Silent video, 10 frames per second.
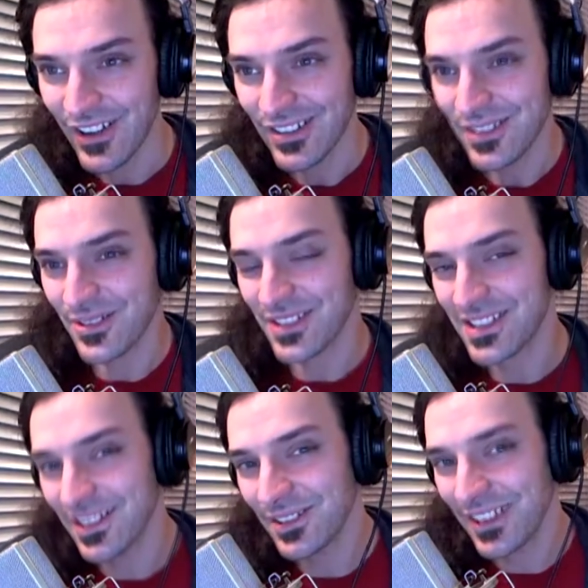you can
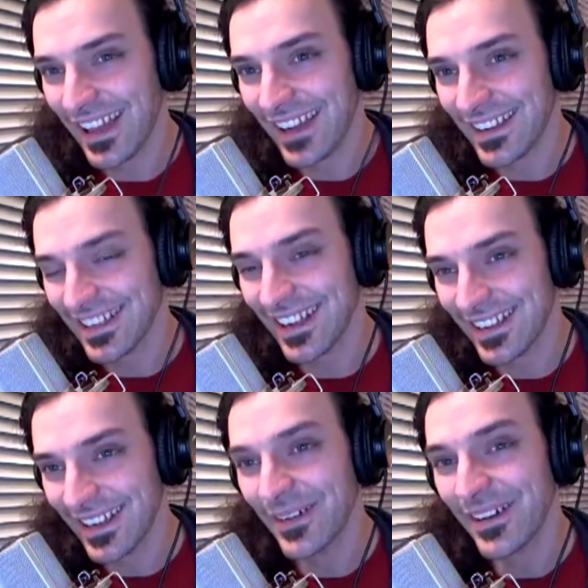still look at it and kind of
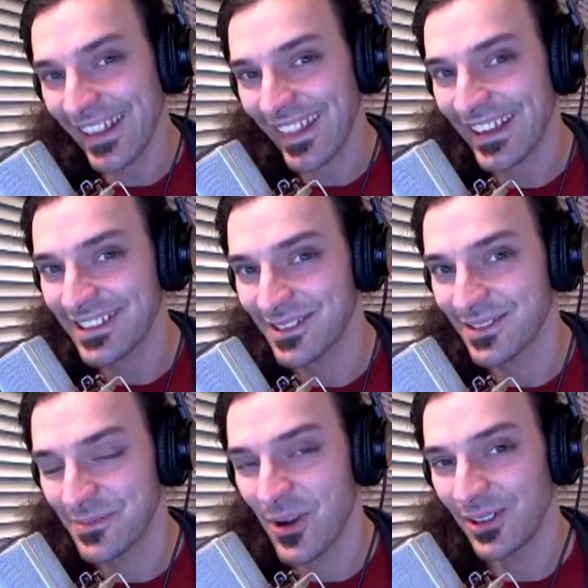go, oh, that's a
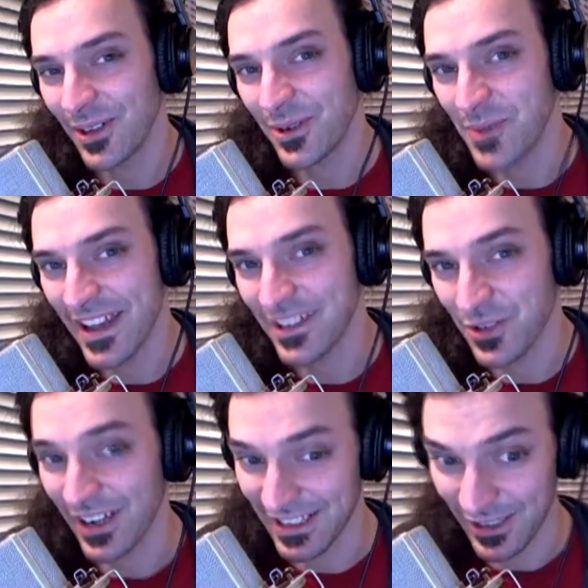small local band
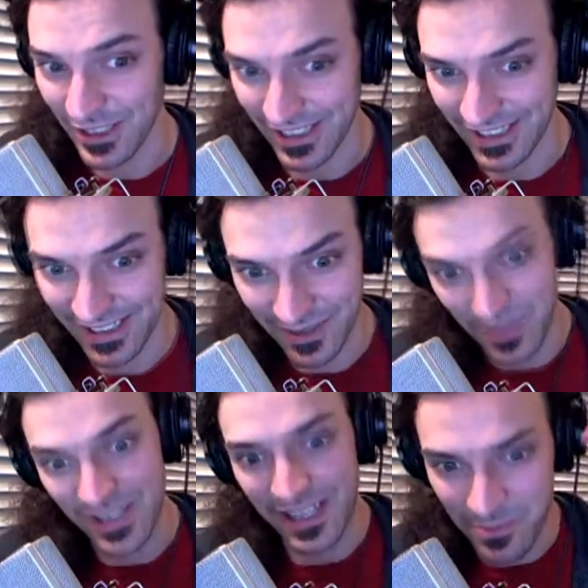trying to look
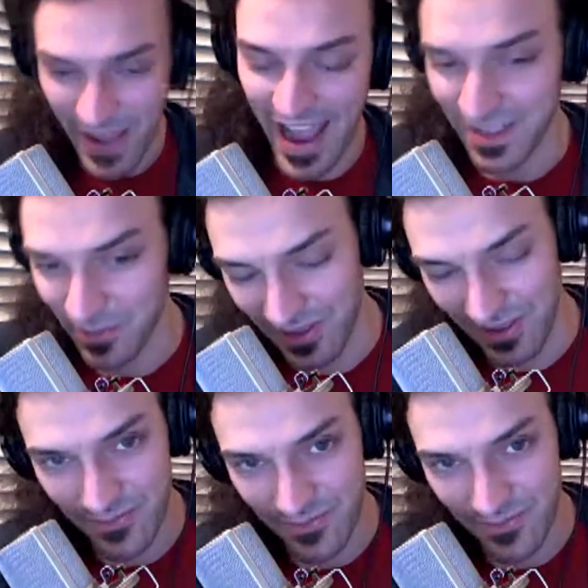big, packed with a,